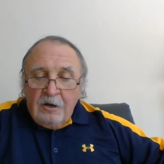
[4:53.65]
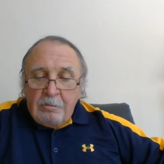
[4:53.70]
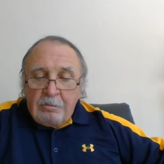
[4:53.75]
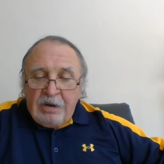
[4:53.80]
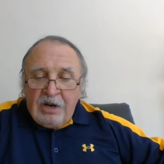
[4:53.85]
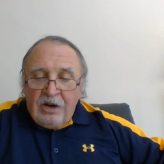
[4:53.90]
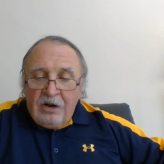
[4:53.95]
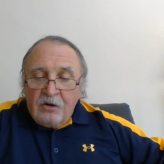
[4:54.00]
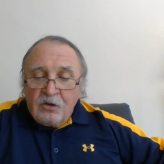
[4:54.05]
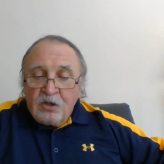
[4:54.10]

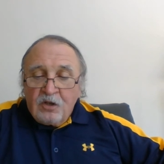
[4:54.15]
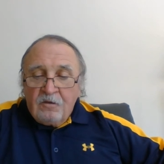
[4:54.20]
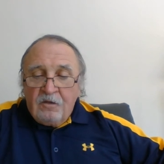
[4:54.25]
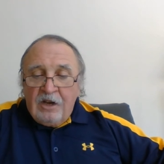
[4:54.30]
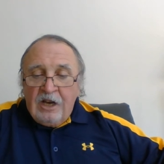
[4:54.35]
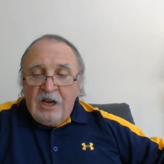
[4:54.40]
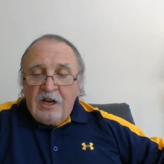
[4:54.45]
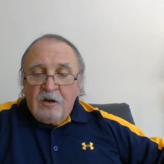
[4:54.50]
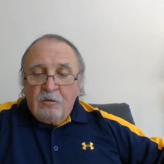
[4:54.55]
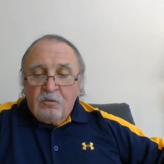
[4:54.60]
Pairs of
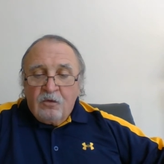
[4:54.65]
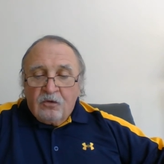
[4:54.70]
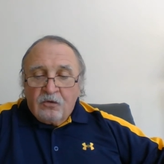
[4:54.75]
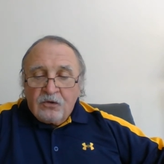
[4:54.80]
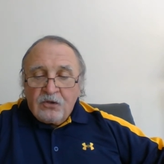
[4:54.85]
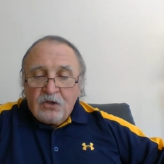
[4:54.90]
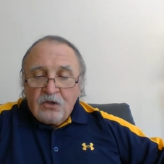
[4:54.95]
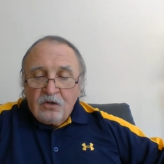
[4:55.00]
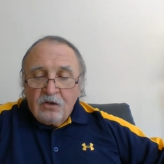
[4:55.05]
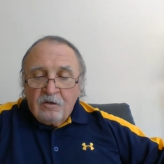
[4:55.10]

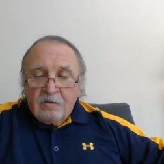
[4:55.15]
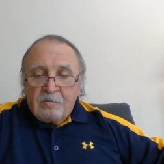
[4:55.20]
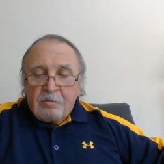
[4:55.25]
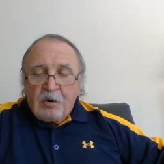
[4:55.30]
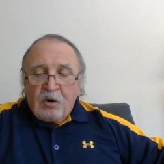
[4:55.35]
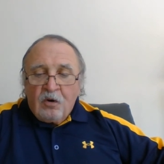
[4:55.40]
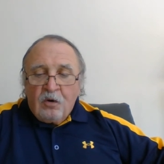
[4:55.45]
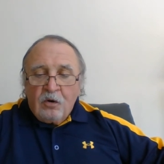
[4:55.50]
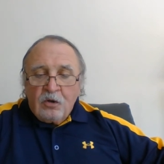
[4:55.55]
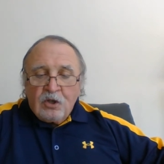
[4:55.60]
animals, of
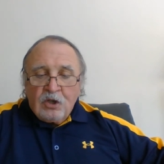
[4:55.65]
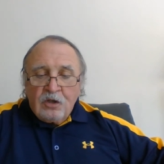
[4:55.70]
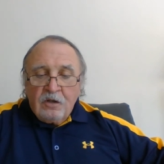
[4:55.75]
birds,